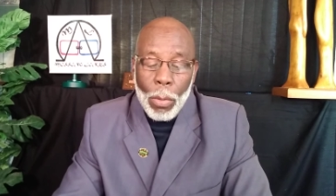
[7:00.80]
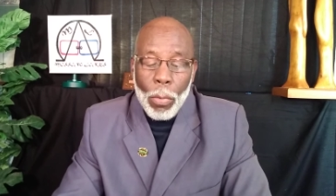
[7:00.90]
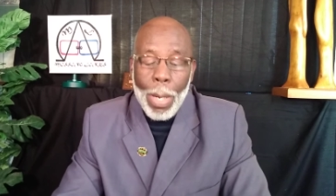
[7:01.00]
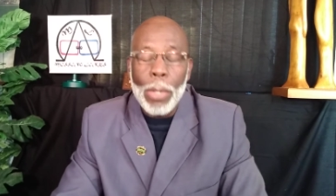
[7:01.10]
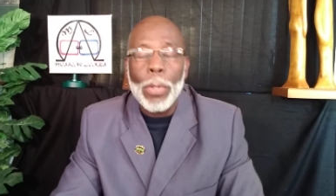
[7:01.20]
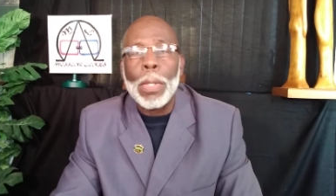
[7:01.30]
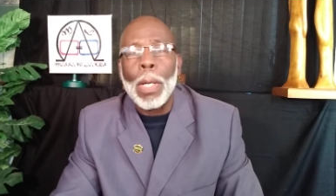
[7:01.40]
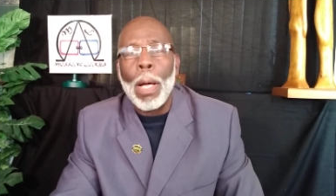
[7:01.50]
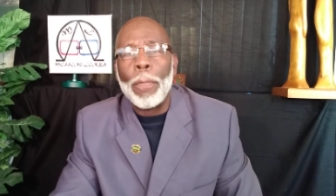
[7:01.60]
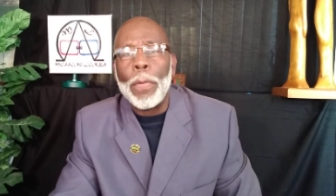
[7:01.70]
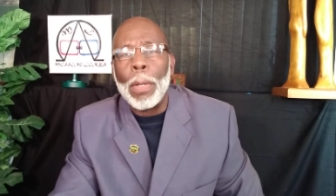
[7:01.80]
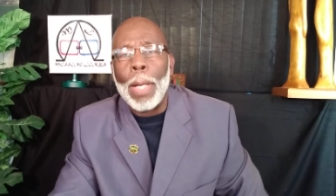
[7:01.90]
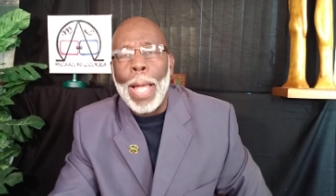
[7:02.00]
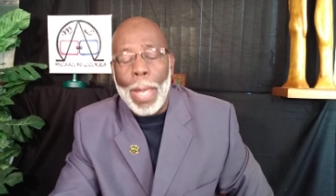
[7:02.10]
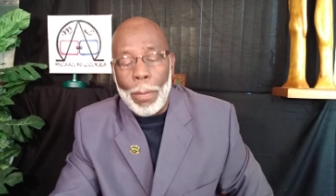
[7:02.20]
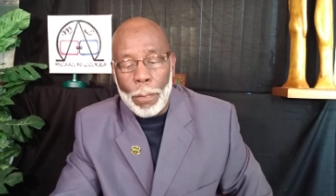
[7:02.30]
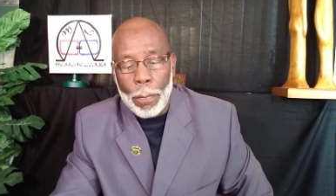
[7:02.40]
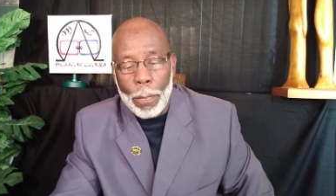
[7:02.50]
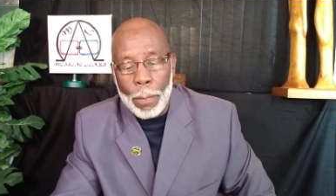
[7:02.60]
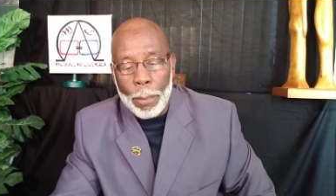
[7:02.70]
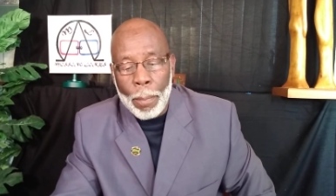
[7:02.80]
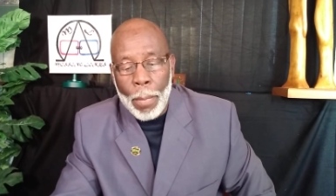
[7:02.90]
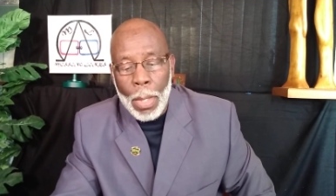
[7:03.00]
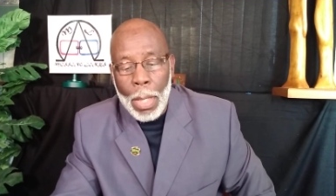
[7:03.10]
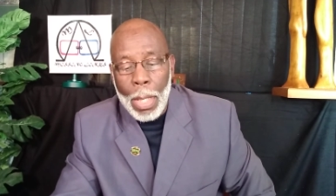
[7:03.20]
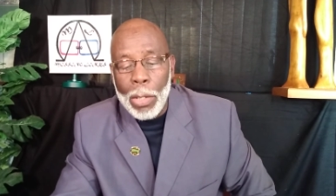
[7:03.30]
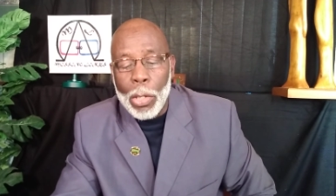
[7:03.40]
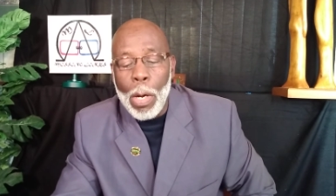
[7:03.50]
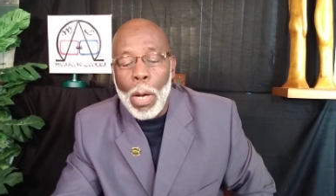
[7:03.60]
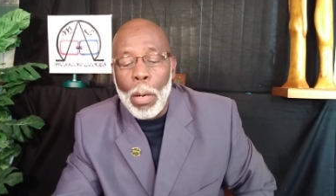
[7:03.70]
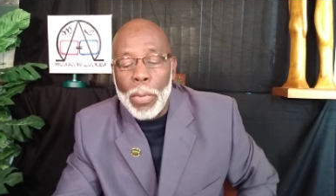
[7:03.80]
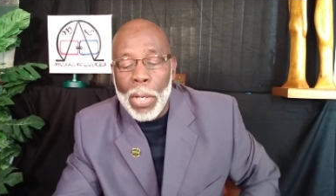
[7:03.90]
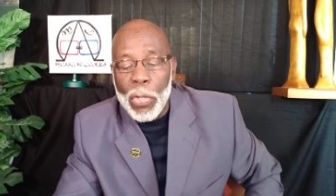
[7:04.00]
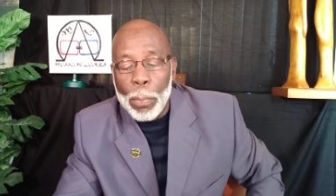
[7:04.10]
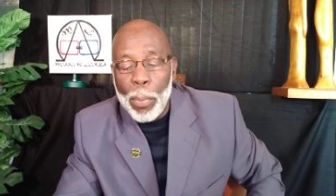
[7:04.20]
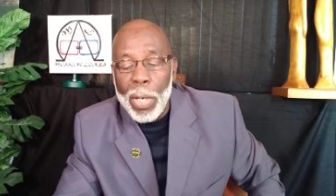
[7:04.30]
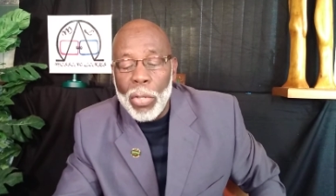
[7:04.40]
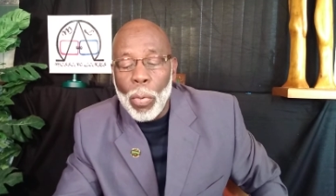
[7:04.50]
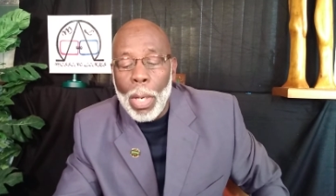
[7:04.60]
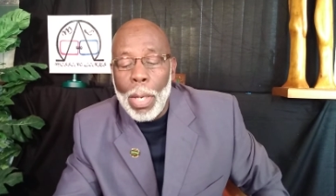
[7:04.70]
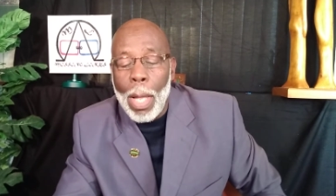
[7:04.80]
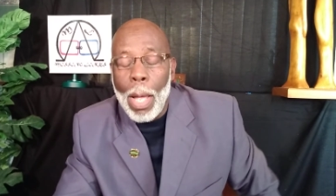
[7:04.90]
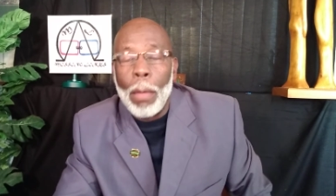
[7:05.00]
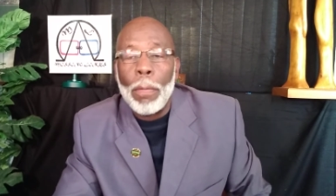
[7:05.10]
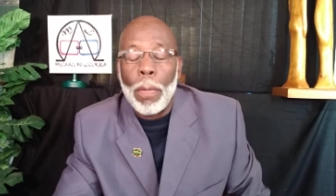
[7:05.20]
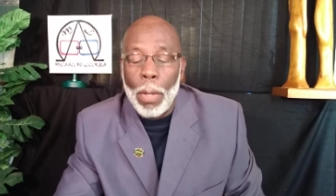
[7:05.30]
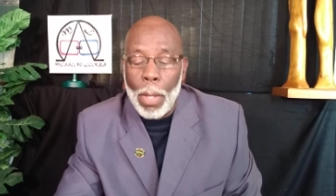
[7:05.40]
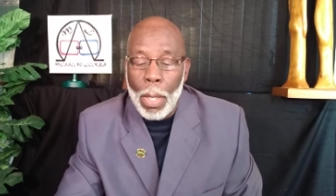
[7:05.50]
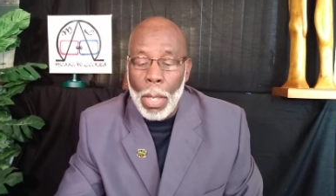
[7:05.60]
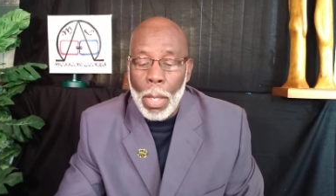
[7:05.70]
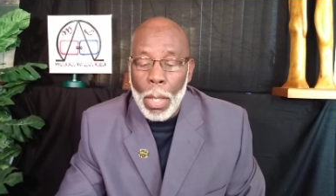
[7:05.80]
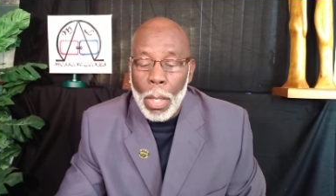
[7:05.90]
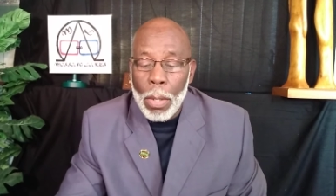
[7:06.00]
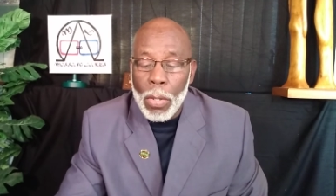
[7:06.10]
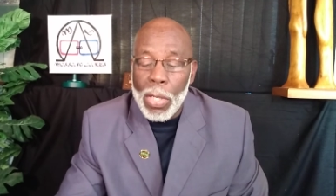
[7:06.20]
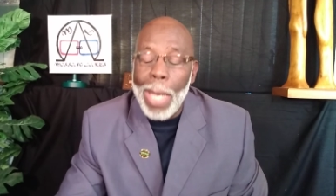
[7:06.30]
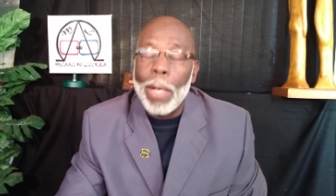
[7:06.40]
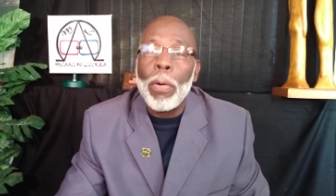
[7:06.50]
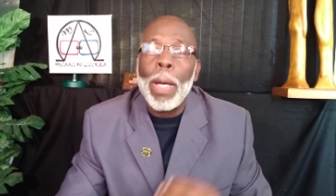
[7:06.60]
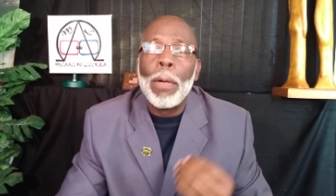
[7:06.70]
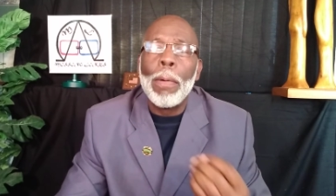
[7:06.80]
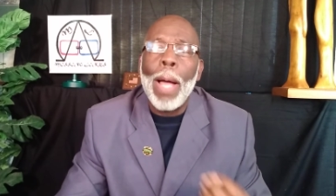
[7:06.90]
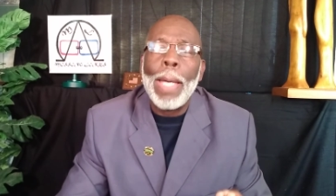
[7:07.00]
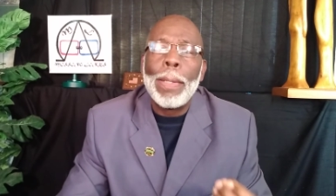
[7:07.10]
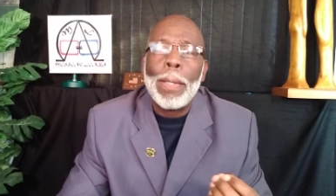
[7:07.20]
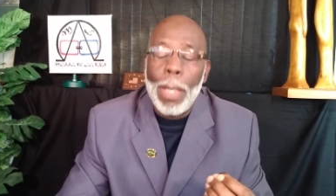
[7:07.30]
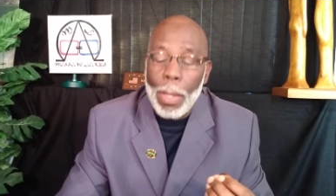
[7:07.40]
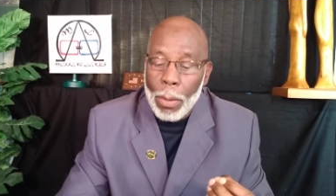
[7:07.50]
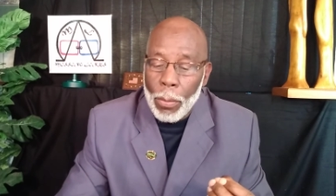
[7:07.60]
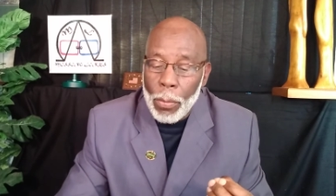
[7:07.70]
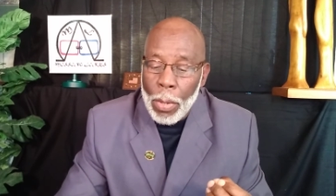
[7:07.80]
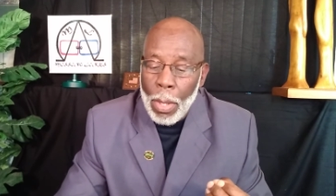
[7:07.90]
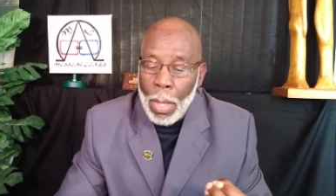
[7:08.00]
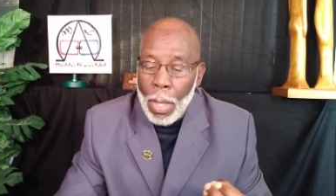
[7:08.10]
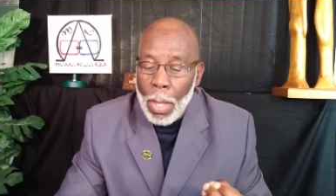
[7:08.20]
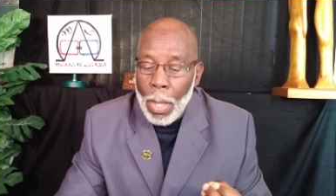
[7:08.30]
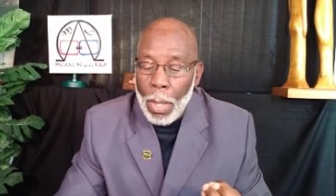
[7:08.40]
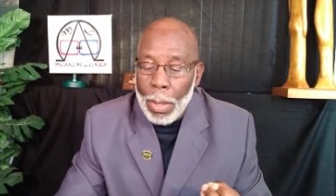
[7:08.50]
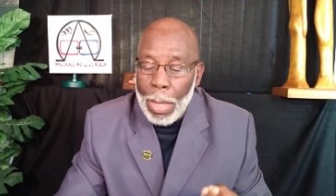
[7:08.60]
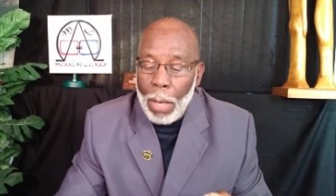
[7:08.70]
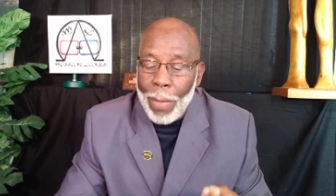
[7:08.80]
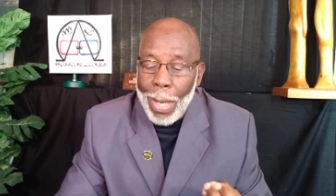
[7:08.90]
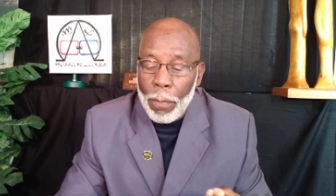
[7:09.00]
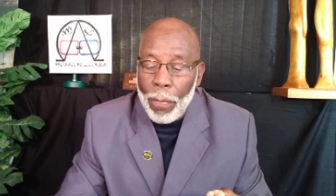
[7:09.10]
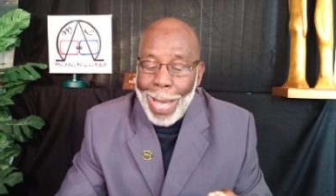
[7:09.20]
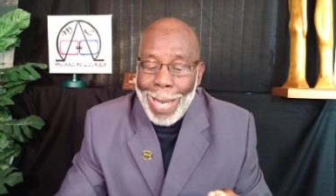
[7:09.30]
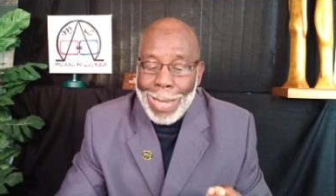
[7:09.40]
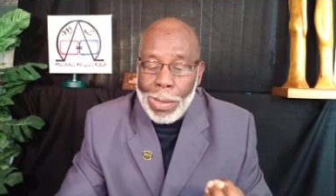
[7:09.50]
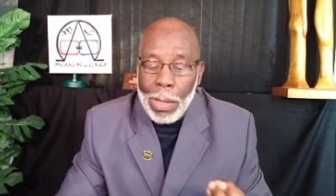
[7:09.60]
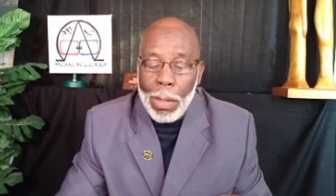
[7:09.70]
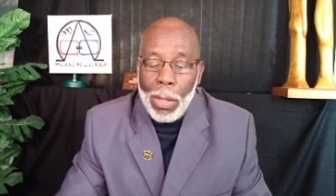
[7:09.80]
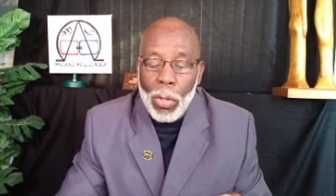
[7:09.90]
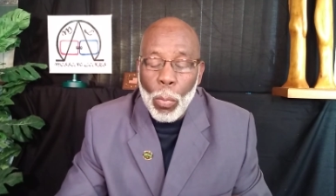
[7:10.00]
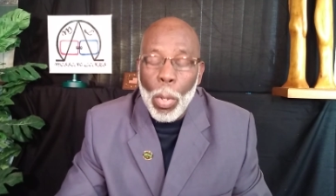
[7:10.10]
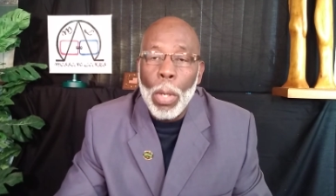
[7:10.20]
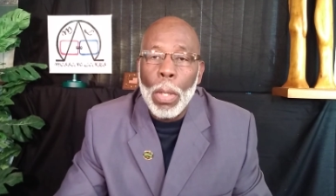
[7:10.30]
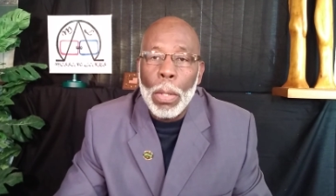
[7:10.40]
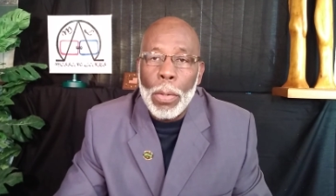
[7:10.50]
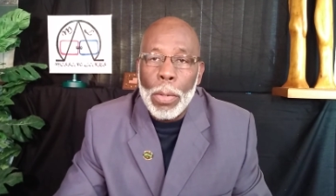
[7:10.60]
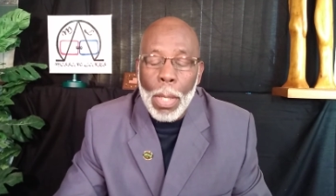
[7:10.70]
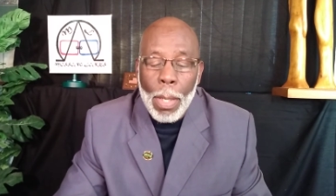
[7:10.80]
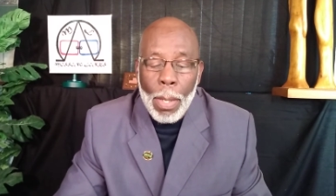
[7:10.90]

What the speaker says: the rest of your life. In terms of spiritual love, sacred writings give advice in these words.